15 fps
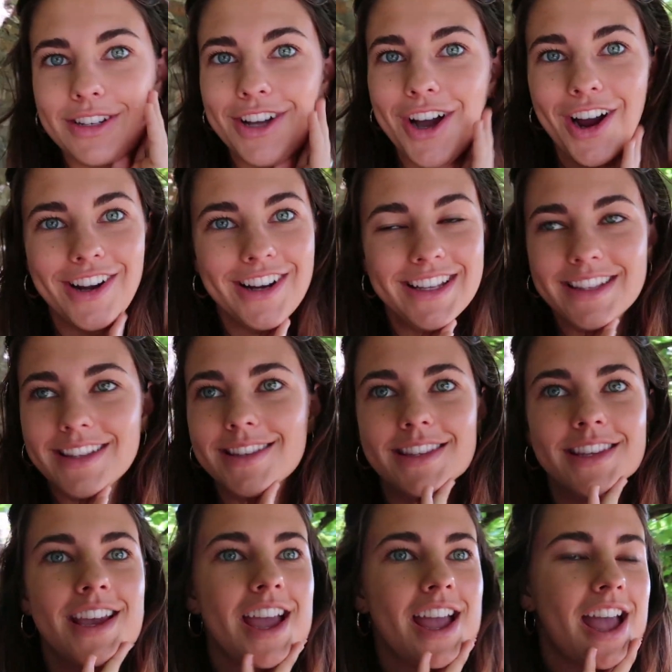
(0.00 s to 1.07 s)
and
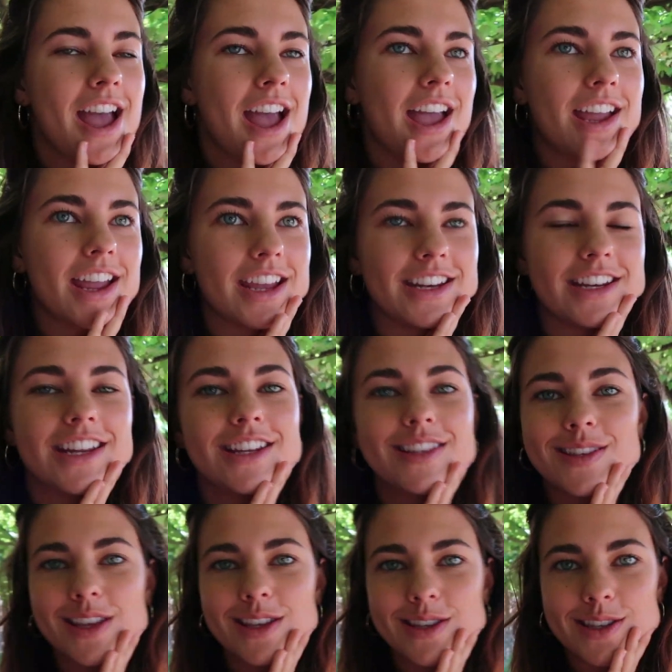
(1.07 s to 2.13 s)
gardens, and it
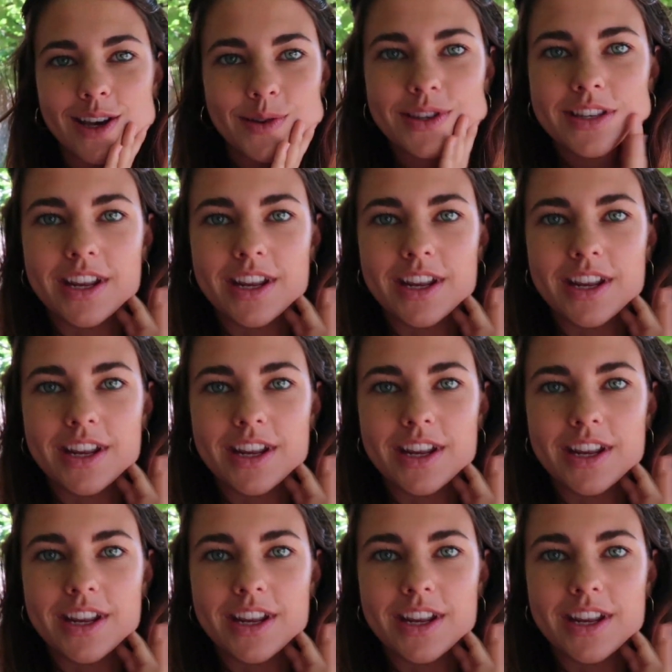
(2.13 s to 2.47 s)
is so